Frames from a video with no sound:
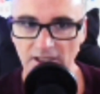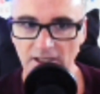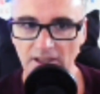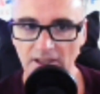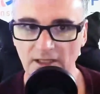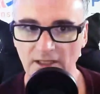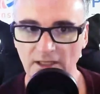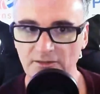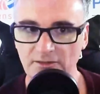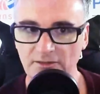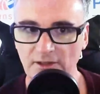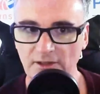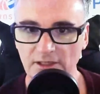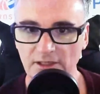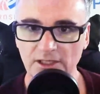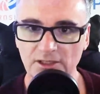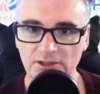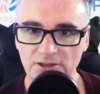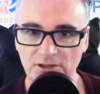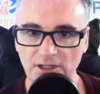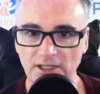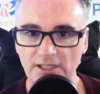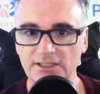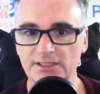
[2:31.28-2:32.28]
it's very
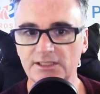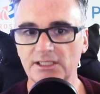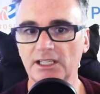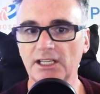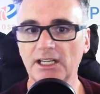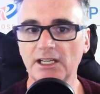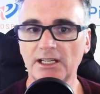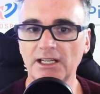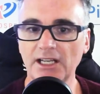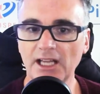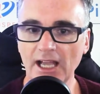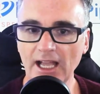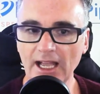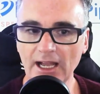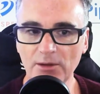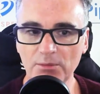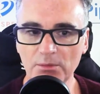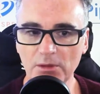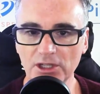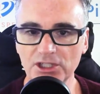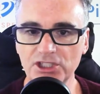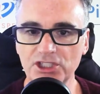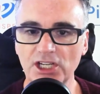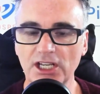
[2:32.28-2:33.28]
interesting. And how
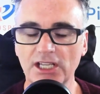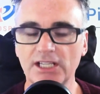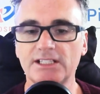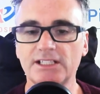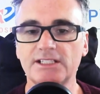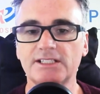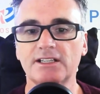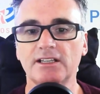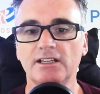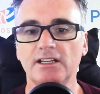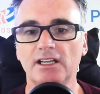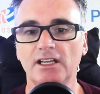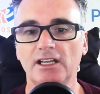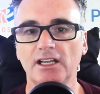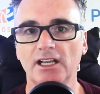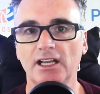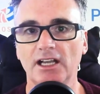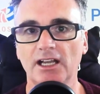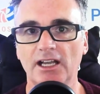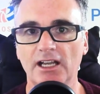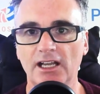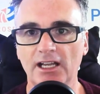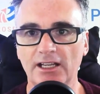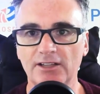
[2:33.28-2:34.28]
much has
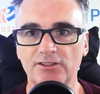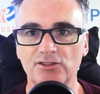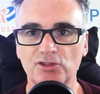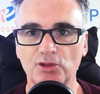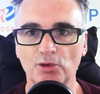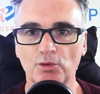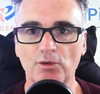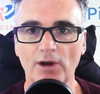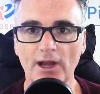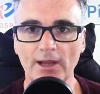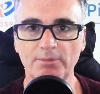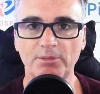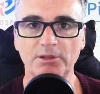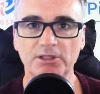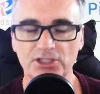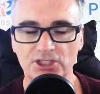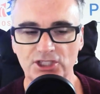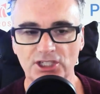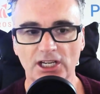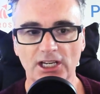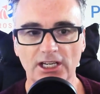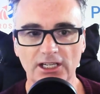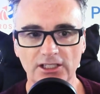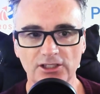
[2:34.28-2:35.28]
has the rapid
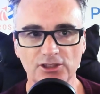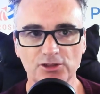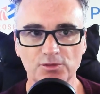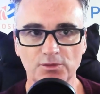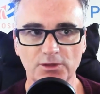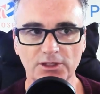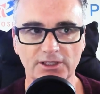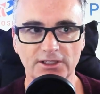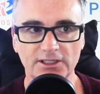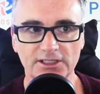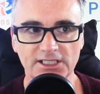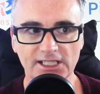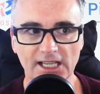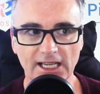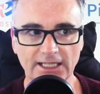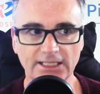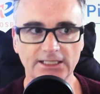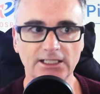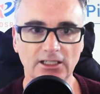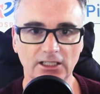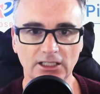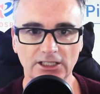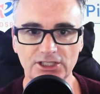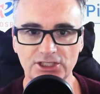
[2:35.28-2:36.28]
change with
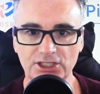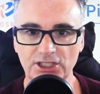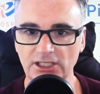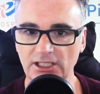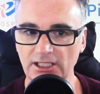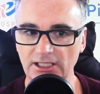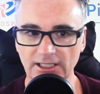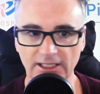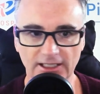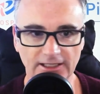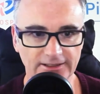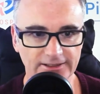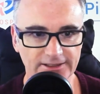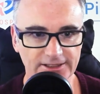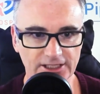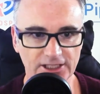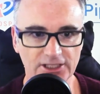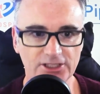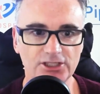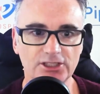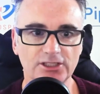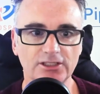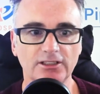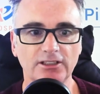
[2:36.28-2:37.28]
technology and
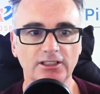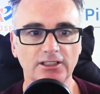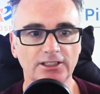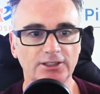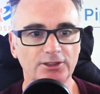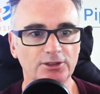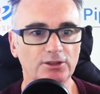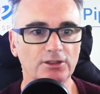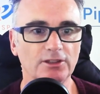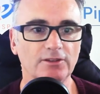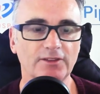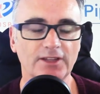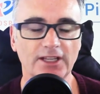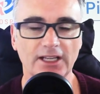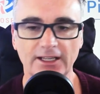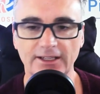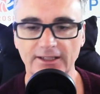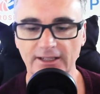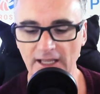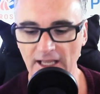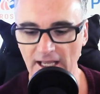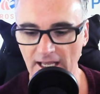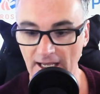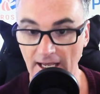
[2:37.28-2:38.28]
digital and all of
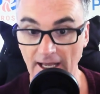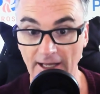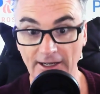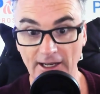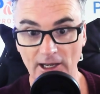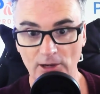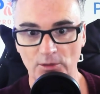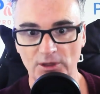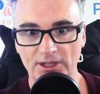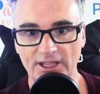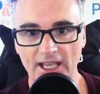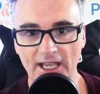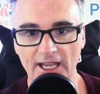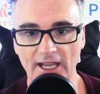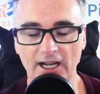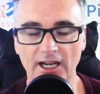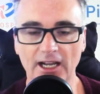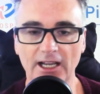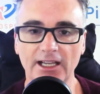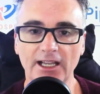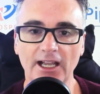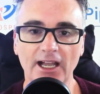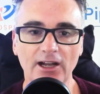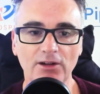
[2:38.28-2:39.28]
that, and now with
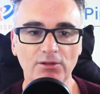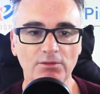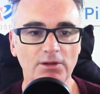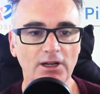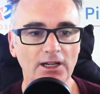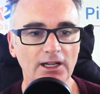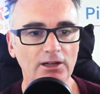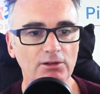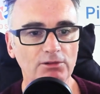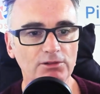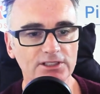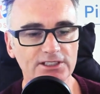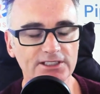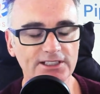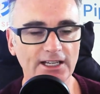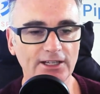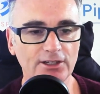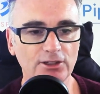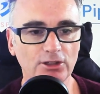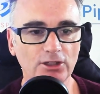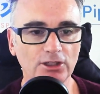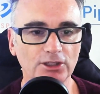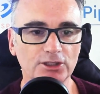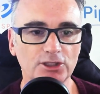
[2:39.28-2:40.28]
AI, how how is that
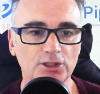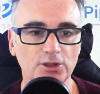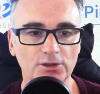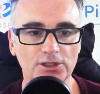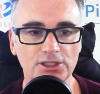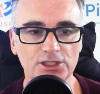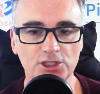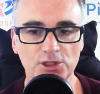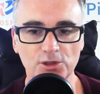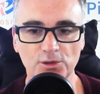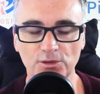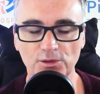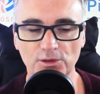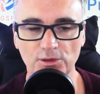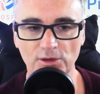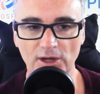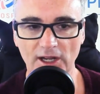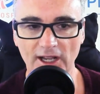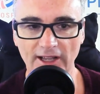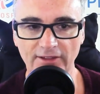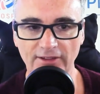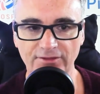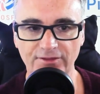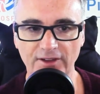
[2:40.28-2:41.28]
all going to
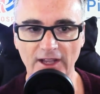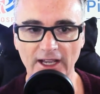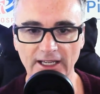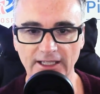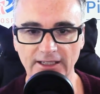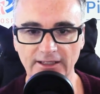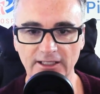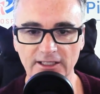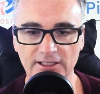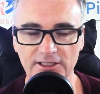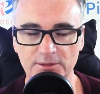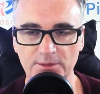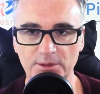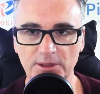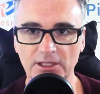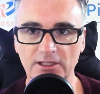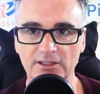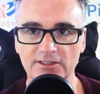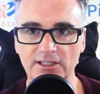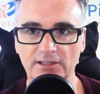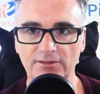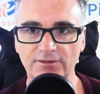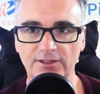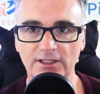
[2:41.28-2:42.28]
affect this?
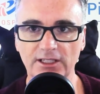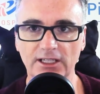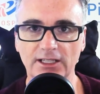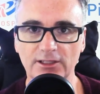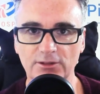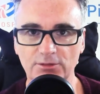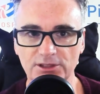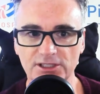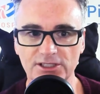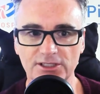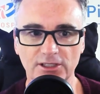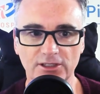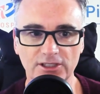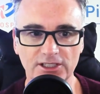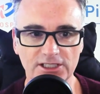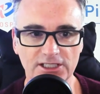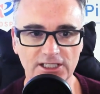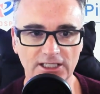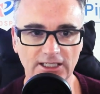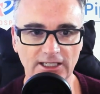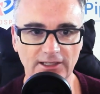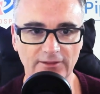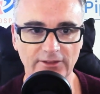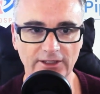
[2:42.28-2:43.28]
Because I feel like we're starting
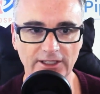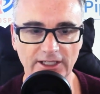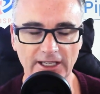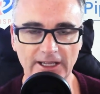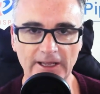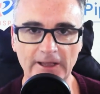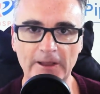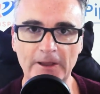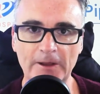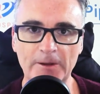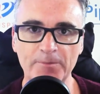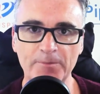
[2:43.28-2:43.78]
to live in a